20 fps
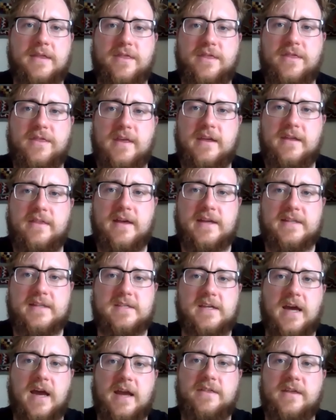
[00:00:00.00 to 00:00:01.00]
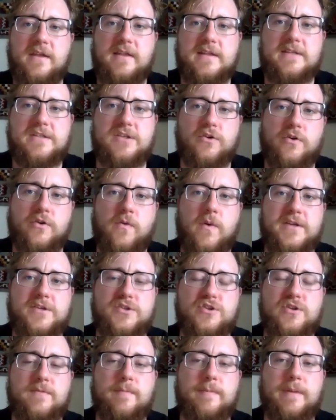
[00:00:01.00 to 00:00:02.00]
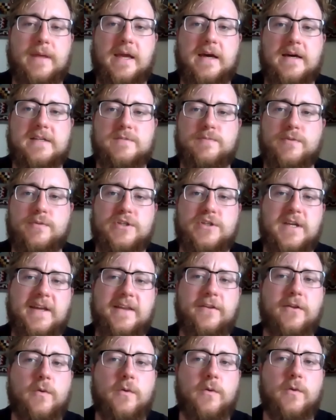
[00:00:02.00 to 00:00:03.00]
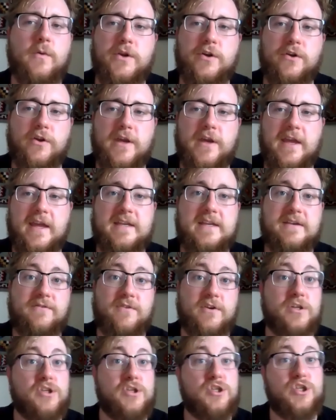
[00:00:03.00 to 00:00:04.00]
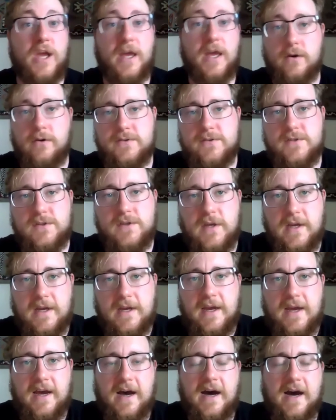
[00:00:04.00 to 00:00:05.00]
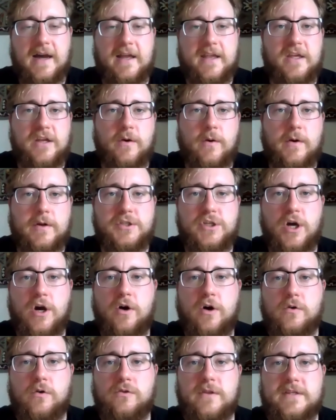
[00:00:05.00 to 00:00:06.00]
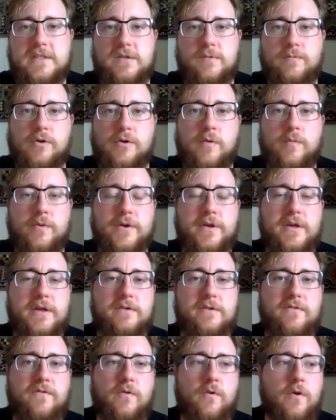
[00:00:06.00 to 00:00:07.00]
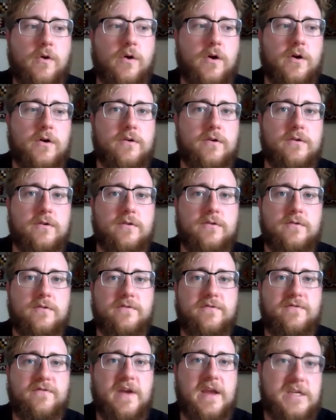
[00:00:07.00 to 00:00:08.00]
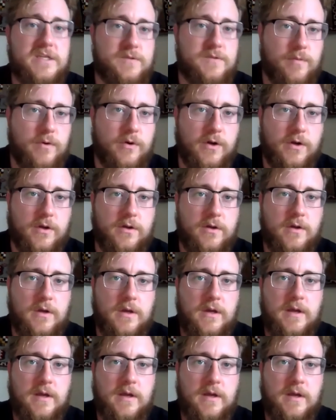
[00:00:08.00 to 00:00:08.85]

I think that's a good question, because particularly when you're looking at different channels, a tone that's appropriate for Facebook